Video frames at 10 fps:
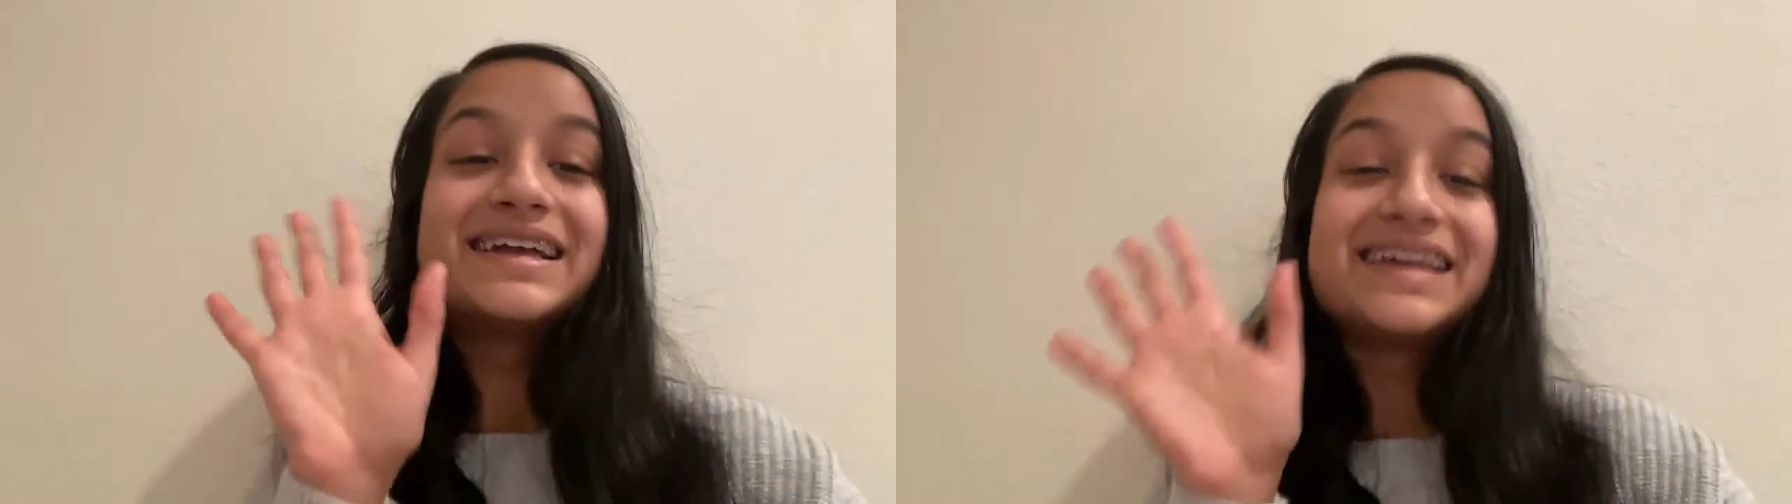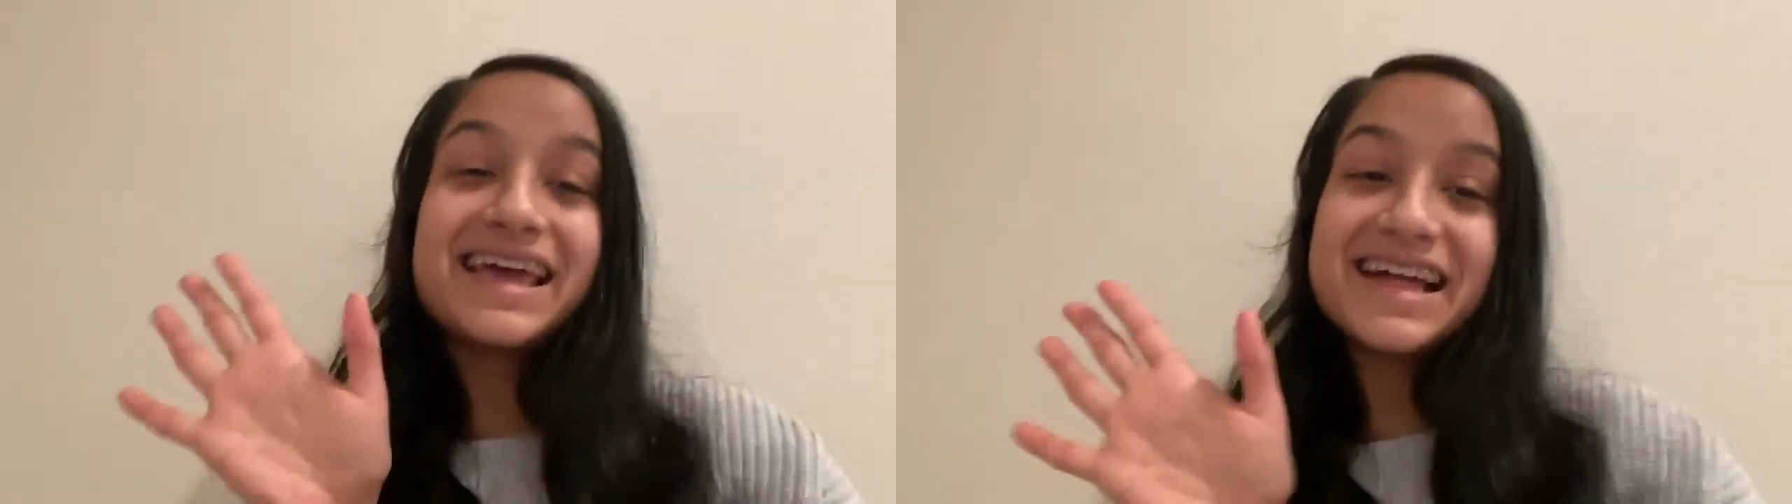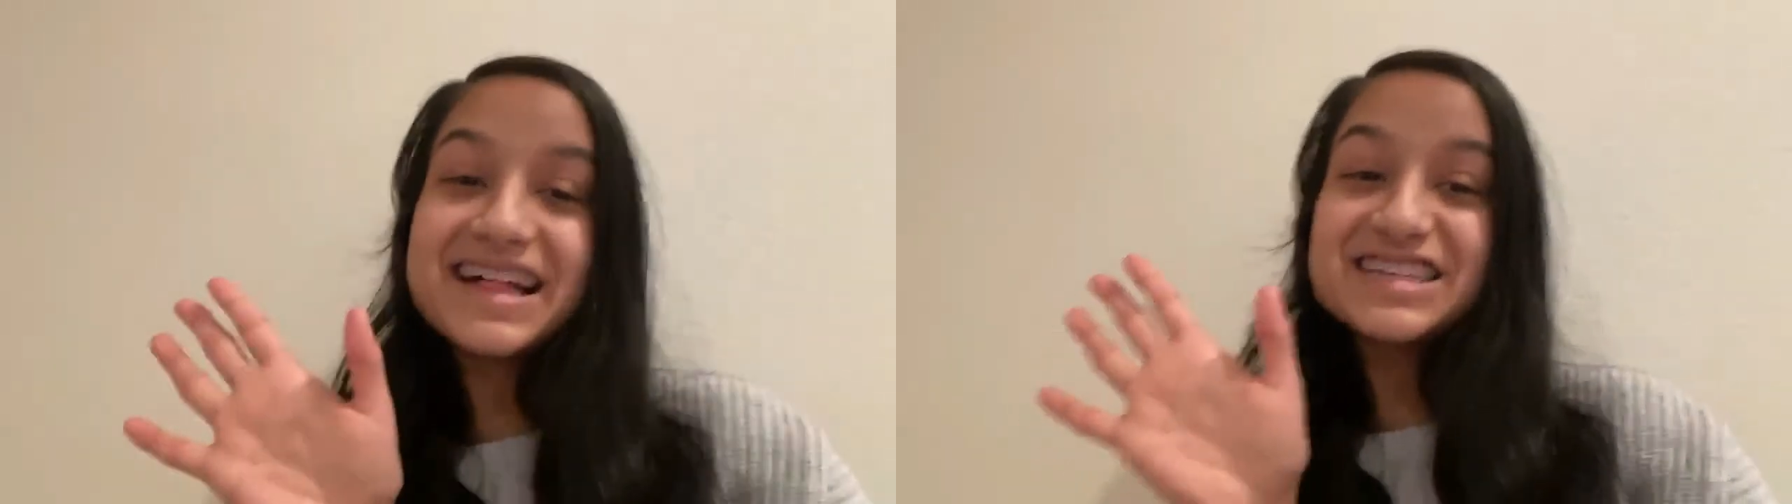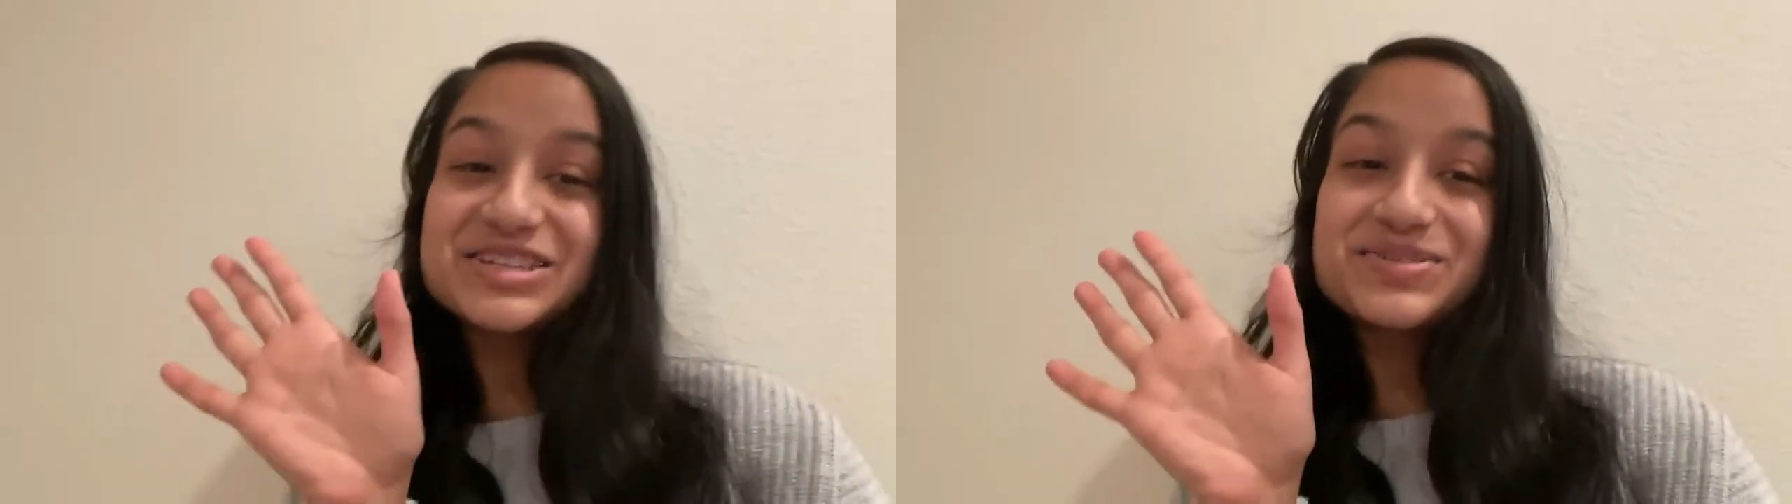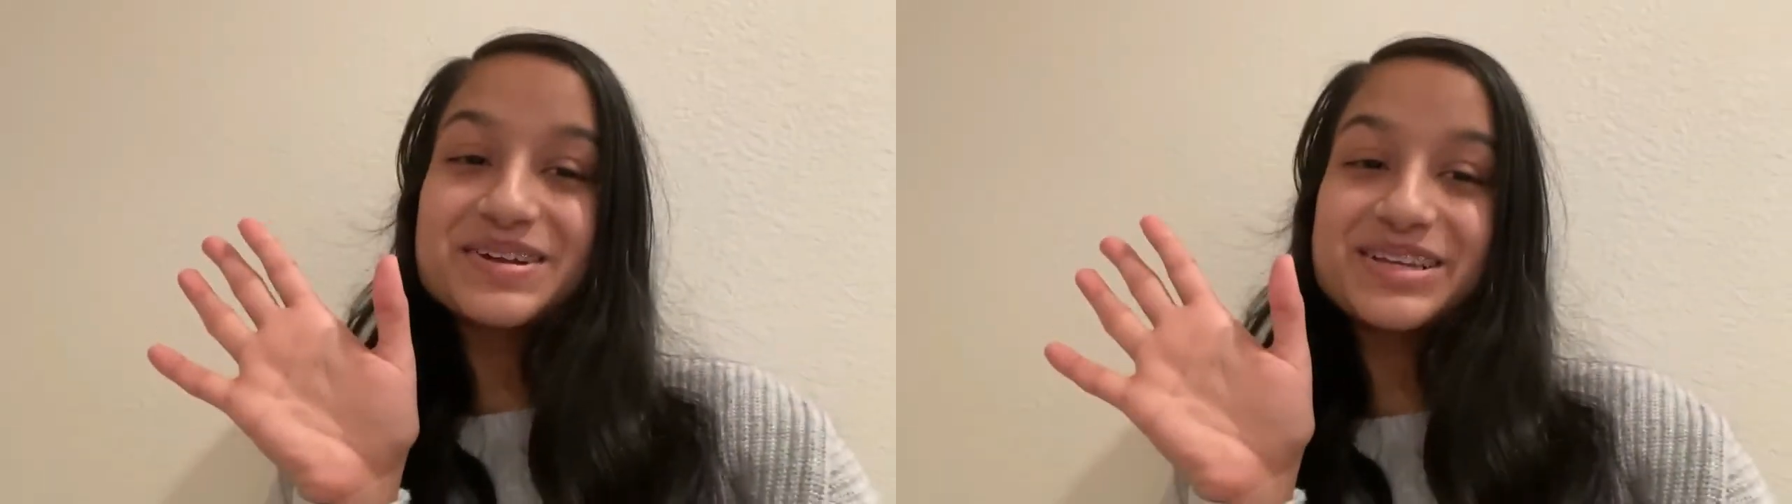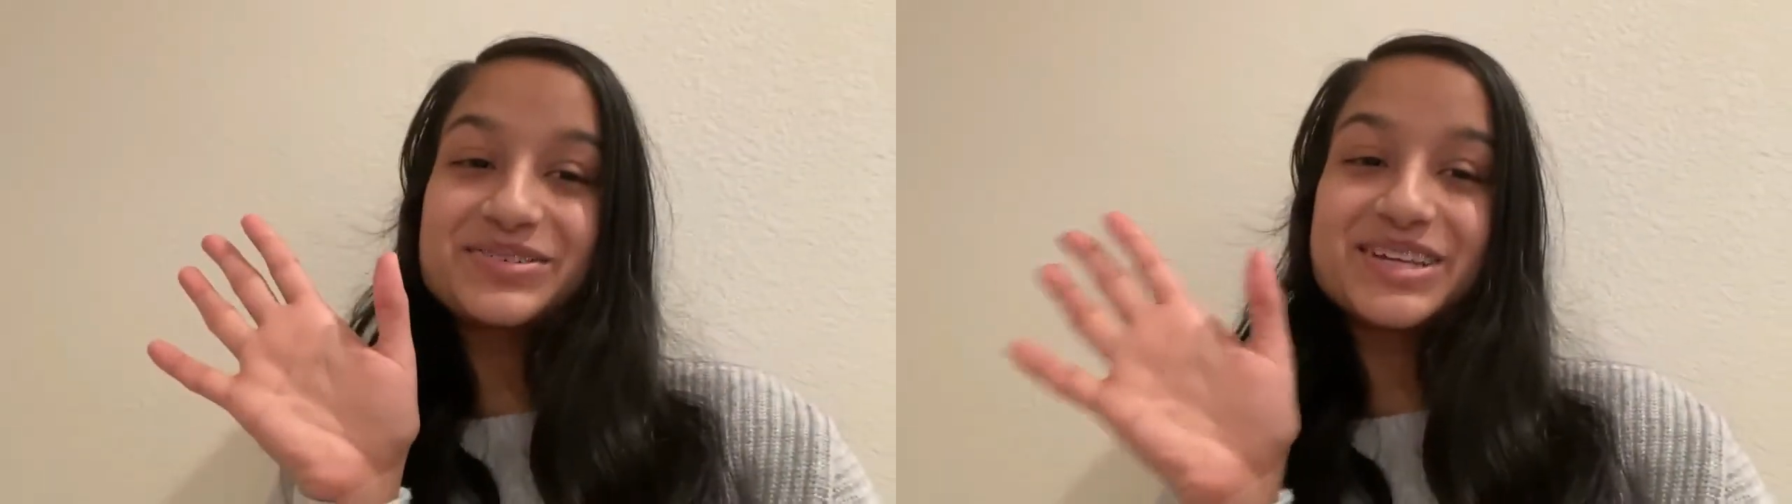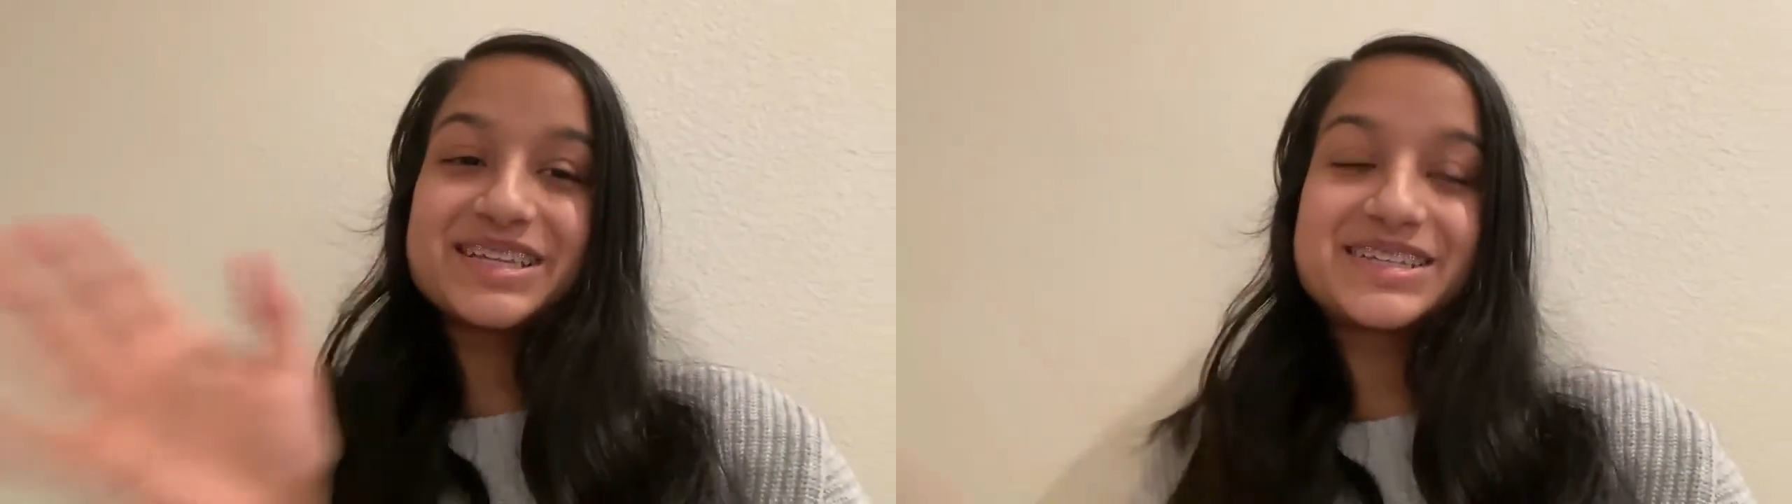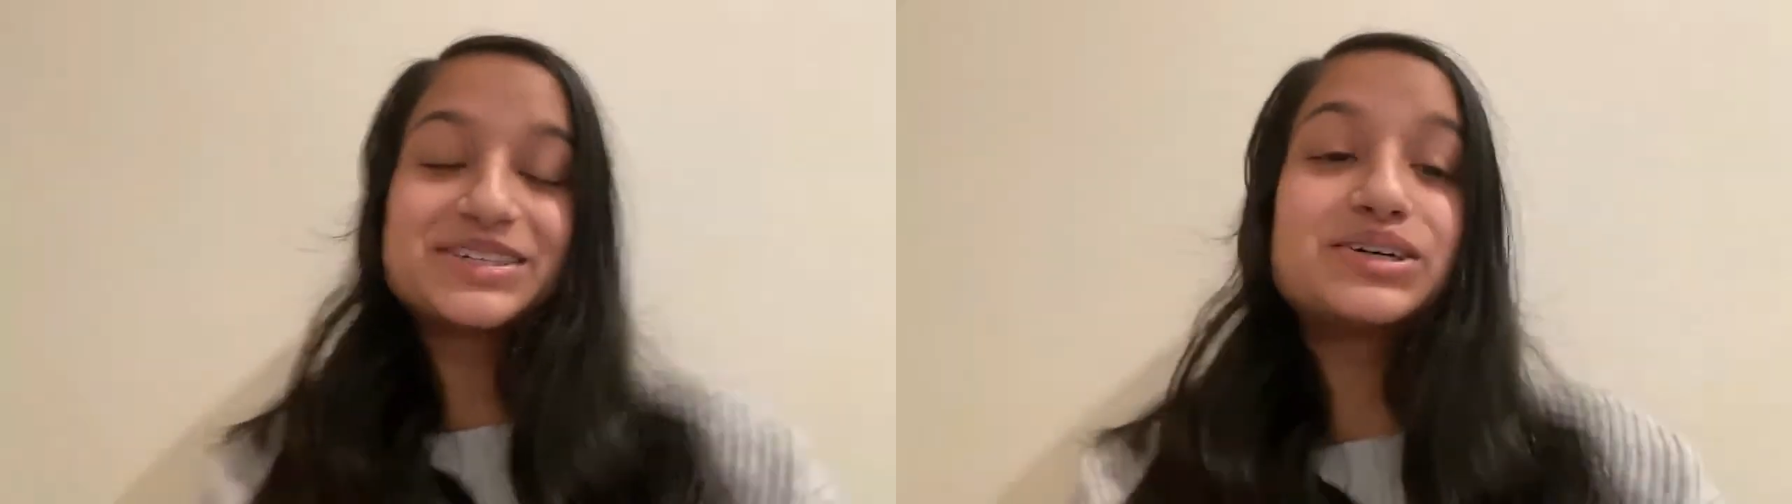Hey class of
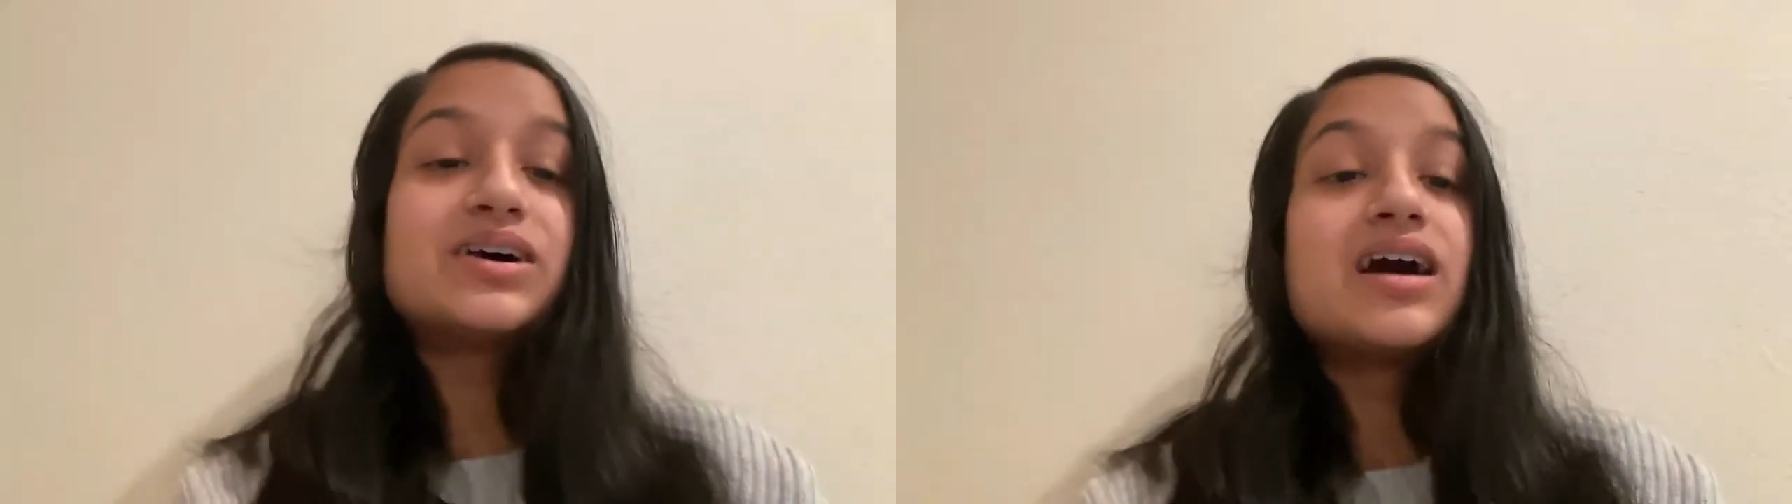2022,